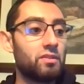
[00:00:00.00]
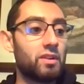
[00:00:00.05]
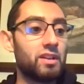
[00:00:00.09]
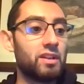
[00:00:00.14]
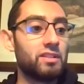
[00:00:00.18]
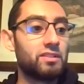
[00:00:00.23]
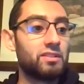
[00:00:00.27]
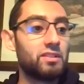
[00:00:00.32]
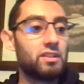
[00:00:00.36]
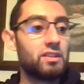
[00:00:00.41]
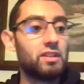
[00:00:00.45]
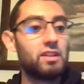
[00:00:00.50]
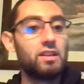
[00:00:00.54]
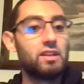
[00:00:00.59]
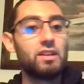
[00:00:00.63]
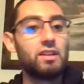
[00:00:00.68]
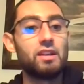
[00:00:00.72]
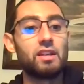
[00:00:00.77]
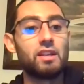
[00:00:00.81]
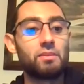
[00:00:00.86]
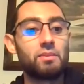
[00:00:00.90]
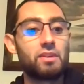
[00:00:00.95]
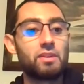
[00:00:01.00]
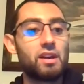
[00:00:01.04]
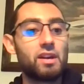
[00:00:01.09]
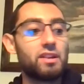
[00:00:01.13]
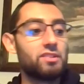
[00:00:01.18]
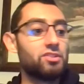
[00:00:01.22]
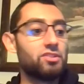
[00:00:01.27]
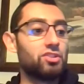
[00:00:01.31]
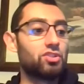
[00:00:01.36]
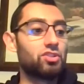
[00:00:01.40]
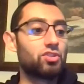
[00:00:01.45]
right? And I'm kind
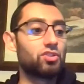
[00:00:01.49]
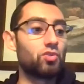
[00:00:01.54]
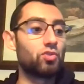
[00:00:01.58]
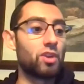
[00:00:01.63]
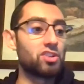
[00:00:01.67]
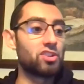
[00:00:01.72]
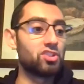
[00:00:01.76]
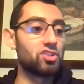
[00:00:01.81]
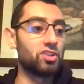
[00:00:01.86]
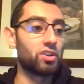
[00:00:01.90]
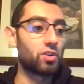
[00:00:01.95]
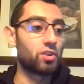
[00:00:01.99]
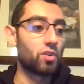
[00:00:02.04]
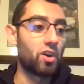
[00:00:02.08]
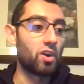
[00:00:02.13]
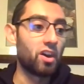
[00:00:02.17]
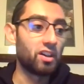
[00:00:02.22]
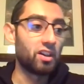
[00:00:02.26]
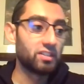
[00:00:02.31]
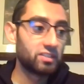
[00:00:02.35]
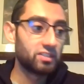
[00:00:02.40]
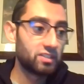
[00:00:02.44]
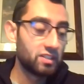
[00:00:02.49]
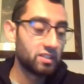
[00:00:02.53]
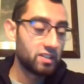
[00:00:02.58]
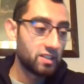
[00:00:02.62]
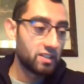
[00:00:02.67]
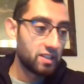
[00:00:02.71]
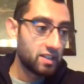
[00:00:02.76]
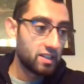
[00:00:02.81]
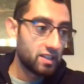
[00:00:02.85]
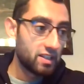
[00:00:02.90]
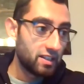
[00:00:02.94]
of just stretching across.
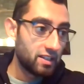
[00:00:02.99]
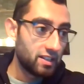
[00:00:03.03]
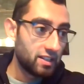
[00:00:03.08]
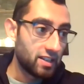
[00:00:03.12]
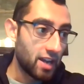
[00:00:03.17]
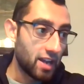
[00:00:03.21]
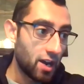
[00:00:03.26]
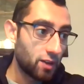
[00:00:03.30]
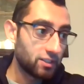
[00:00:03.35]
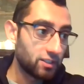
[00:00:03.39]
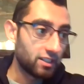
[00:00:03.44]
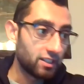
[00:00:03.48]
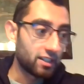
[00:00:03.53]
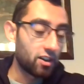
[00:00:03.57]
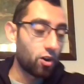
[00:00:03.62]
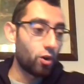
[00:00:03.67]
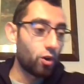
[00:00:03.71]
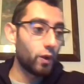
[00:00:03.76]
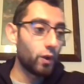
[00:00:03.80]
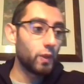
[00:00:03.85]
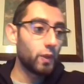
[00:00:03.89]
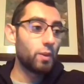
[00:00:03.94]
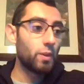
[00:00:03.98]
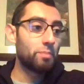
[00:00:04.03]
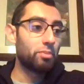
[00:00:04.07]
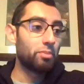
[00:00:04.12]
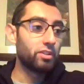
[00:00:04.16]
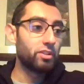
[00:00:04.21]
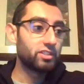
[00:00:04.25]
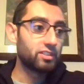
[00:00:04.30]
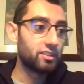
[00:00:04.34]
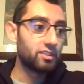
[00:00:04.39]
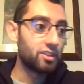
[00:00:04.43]
Now it's like all the way
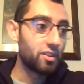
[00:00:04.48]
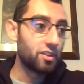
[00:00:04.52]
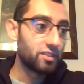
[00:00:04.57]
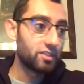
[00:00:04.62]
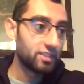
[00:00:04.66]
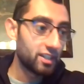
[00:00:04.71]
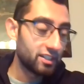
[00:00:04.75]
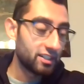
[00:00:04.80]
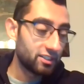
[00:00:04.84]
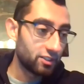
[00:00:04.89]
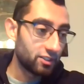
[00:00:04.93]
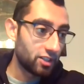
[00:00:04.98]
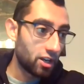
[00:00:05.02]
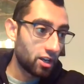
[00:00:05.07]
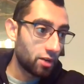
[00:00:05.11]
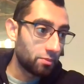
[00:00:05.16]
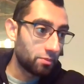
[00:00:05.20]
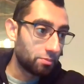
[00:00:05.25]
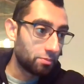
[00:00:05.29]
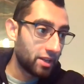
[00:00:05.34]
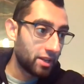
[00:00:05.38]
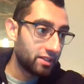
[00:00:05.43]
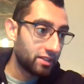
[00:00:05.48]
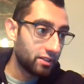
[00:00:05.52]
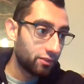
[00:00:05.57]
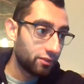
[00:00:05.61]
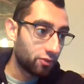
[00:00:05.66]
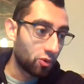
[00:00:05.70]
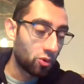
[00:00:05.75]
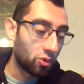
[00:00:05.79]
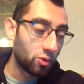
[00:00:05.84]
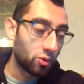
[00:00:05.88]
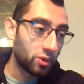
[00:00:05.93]
pushed on the other side. So now I'm bending
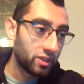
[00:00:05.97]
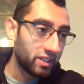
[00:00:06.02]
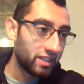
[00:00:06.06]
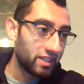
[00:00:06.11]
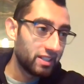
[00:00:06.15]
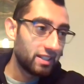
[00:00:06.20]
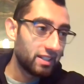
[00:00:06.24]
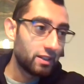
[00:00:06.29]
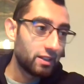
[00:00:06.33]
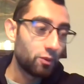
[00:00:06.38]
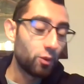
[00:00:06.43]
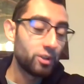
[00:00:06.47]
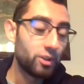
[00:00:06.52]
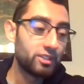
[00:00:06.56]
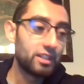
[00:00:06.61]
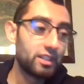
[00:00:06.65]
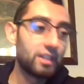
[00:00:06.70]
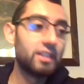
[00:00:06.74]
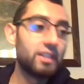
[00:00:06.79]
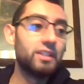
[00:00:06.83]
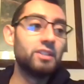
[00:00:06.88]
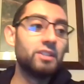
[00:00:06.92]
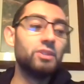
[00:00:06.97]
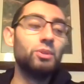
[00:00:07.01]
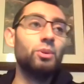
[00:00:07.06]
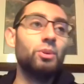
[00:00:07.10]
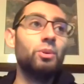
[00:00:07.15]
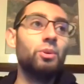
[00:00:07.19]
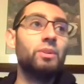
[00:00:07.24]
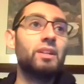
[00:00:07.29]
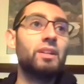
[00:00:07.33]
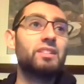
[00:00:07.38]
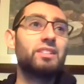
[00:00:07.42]
forward. What is that going to
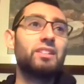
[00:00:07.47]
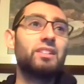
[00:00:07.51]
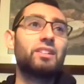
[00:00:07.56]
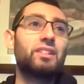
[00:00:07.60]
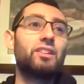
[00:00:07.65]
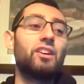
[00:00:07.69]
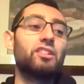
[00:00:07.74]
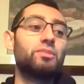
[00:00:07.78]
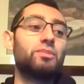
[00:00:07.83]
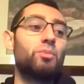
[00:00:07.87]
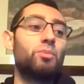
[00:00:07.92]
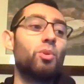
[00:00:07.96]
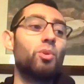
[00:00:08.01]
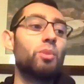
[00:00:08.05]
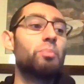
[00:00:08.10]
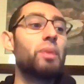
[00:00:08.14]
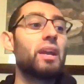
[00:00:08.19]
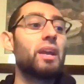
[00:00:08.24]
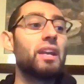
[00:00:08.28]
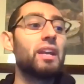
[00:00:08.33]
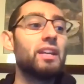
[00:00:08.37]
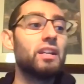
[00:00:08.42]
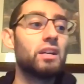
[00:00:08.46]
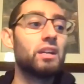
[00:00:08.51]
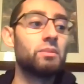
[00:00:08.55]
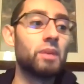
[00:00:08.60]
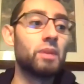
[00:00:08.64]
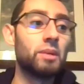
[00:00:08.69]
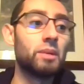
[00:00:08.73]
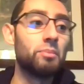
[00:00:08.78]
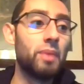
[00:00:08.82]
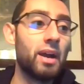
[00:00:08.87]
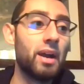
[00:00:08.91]
do? That's going to cause more pain on
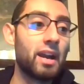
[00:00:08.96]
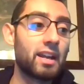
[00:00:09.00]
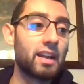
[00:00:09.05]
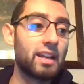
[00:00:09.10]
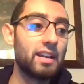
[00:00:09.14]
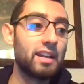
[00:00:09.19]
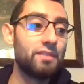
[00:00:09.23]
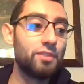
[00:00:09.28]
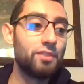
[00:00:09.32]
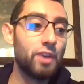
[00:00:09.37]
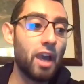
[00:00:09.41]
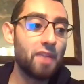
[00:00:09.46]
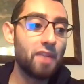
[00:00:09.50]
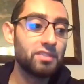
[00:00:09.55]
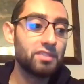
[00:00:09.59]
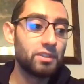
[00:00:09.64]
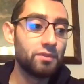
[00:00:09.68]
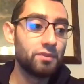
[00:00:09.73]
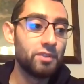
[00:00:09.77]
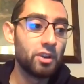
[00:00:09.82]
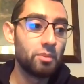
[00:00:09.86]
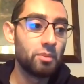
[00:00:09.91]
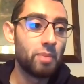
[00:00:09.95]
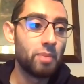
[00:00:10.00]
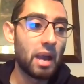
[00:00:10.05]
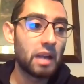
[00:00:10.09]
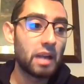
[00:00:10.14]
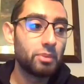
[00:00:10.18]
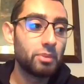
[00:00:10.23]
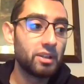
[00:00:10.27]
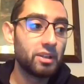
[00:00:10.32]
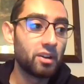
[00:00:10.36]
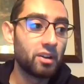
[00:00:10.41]
my back. And if you have severe
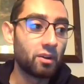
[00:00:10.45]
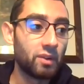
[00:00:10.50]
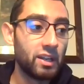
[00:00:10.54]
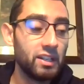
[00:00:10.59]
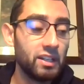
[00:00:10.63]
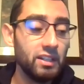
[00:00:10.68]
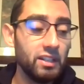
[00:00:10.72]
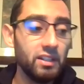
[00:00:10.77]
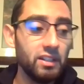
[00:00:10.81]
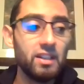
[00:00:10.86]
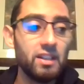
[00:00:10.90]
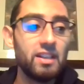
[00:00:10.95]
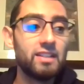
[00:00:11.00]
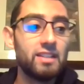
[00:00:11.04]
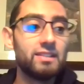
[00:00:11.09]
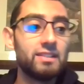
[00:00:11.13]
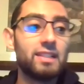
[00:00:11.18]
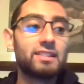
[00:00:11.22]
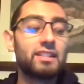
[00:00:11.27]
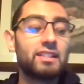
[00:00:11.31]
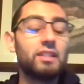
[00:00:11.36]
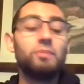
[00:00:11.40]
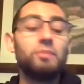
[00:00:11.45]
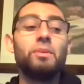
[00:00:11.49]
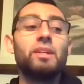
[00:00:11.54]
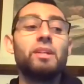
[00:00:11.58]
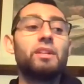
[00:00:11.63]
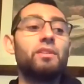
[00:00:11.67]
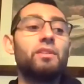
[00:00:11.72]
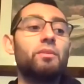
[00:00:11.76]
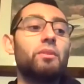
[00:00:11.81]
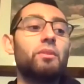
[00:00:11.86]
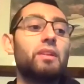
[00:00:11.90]
back pain already, that's going to
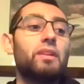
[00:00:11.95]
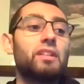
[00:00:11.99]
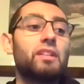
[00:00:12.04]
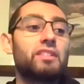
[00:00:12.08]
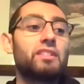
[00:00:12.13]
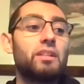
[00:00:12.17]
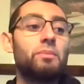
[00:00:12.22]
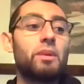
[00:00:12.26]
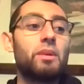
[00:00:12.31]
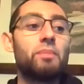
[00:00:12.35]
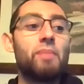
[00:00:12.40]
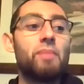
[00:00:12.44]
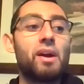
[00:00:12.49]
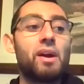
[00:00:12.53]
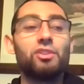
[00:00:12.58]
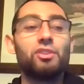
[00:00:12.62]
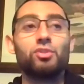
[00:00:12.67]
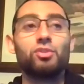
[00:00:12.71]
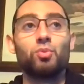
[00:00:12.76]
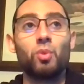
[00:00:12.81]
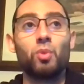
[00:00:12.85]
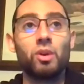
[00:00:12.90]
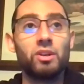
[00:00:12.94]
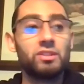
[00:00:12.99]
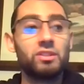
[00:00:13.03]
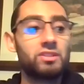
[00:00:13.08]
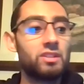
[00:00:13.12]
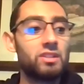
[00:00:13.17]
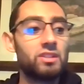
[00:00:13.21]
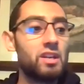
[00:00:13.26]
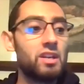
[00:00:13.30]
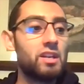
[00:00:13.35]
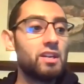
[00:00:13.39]
make it, that's going to make matters
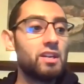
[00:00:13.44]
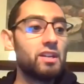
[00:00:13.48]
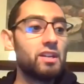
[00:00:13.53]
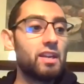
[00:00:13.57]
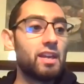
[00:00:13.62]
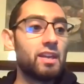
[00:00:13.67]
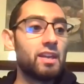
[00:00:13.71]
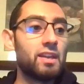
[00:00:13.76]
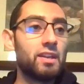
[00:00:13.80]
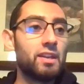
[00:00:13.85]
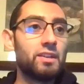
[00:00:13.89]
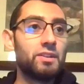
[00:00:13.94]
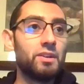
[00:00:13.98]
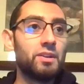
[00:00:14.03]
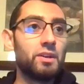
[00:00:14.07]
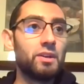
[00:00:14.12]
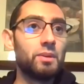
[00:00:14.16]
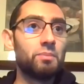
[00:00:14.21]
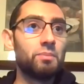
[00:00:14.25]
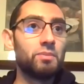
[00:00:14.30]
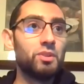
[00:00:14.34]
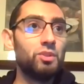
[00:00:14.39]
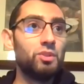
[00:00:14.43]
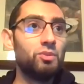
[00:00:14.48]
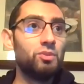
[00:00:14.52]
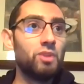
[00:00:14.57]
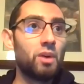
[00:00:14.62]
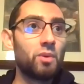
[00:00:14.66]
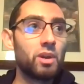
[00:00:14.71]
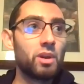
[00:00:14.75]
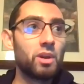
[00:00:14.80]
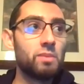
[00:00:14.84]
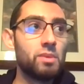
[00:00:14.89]
worse and um, you do
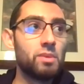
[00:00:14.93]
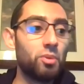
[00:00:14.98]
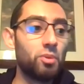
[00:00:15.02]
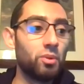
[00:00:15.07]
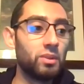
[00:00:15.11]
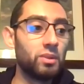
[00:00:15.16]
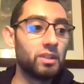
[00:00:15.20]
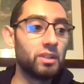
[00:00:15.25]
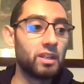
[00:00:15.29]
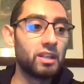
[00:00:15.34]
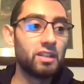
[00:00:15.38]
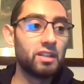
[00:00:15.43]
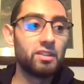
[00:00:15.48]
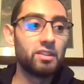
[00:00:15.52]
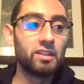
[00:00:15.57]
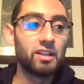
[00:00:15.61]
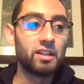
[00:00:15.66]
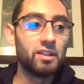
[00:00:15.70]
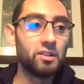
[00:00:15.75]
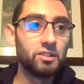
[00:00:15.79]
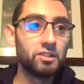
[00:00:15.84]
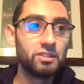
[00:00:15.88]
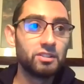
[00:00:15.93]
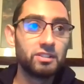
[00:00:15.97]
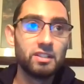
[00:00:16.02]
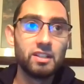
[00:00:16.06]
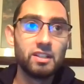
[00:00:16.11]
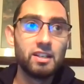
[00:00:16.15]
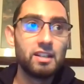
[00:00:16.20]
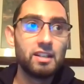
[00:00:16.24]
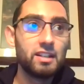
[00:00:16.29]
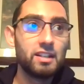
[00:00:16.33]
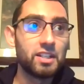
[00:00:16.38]
not want to be pulling anything else.
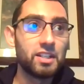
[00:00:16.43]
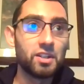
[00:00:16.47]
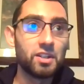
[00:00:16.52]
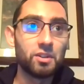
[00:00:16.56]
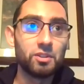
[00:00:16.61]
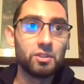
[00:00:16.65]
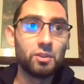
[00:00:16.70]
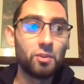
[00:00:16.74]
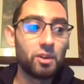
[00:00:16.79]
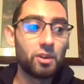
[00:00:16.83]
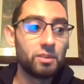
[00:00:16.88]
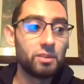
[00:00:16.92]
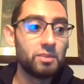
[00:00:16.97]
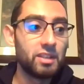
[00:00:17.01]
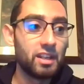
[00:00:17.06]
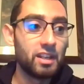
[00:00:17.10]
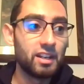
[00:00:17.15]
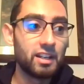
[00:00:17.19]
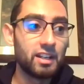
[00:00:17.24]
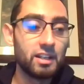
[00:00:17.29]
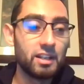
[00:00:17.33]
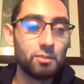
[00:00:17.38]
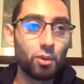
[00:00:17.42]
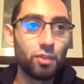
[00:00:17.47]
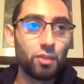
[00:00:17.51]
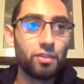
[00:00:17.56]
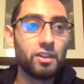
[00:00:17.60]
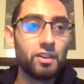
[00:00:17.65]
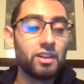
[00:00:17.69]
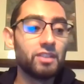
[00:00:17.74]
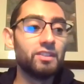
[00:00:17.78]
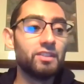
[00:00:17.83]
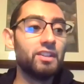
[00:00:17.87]
You know, don't want to be getting any more
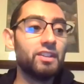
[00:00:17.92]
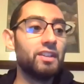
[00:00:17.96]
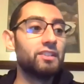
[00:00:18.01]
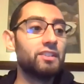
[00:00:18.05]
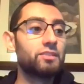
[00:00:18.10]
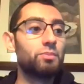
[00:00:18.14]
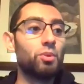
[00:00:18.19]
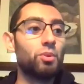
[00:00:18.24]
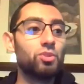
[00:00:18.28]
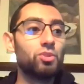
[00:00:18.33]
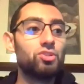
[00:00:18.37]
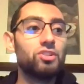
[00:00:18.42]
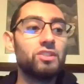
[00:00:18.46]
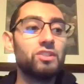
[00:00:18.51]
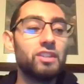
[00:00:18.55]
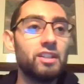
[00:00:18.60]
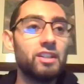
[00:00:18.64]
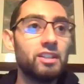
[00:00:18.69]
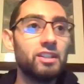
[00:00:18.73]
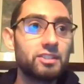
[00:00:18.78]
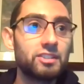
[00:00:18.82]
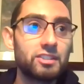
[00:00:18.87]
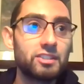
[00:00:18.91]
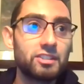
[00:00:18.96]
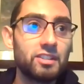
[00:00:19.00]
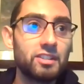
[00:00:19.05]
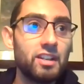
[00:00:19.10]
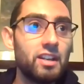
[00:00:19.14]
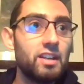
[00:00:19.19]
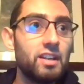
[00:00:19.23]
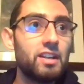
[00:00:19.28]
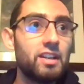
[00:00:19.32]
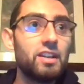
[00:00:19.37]
thinning discs, bulging discs,
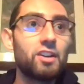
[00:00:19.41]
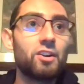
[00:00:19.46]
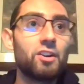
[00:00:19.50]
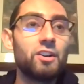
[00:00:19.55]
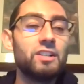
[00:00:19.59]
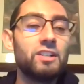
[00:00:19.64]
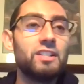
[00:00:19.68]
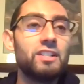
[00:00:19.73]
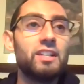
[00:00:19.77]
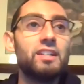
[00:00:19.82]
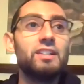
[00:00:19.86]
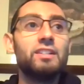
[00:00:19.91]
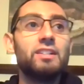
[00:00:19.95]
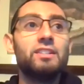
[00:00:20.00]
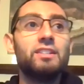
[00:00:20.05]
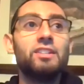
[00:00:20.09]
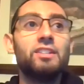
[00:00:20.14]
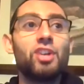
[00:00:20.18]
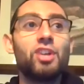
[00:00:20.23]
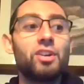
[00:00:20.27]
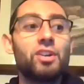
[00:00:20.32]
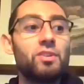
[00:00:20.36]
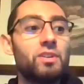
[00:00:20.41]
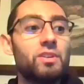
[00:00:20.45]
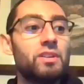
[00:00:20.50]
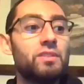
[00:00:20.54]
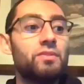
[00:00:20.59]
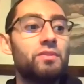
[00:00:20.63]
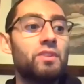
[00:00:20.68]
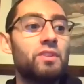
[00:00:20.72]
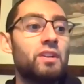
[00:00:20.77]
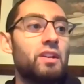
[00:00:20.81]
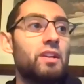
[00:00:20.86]
herniated,
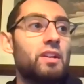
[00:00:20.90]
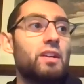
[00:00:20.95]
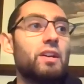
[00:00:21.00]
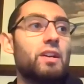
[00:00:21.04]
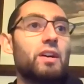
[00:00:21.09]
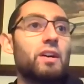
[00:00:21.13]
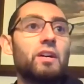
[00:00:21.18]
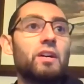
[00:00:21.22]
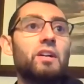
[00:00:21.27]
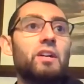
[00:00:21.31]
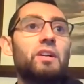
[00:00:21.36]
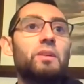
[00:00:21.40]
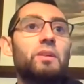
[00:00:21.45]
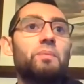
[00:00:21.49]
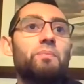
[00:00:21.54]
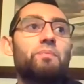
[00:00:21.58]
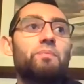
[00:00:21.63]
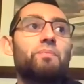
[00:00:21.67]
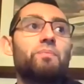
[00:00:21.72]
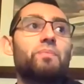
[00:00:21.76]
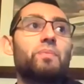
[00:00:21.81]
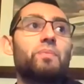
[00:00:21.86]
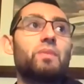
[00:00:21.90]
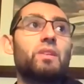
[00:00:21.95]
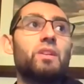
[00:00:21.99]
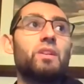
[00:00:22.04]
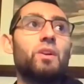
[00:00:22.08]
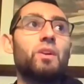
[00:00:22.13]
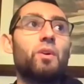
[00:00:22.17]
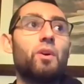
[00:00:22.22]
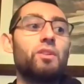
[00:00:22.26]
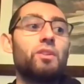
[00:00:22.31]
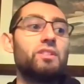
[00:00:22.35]
degenerative, um, you
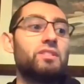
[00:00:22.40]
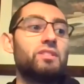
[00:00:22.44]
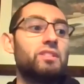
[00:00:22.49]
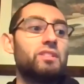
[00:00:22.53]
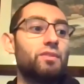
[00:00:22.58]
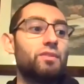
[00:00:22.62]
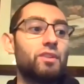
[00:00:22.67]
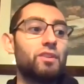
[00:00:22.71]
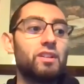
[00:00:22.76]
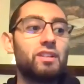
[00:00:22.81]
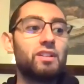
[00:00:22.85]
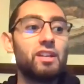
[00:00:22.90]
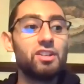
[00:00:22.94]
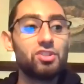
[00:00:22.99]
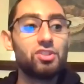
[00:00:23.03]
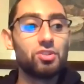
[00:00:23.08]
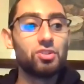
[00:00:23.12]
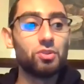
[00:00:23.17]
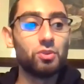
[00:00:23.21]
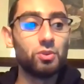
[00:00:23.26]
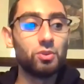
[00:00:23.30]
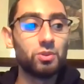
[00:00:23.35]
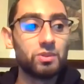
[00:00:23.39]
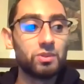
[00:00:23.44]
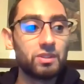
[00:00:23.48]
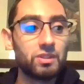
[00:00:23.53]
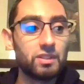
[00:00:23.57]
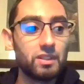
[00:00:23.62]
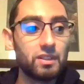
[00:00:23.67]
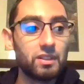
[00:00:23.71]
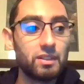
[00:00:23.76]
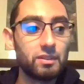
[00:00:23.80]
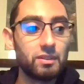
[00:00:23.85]
know, all these different tissues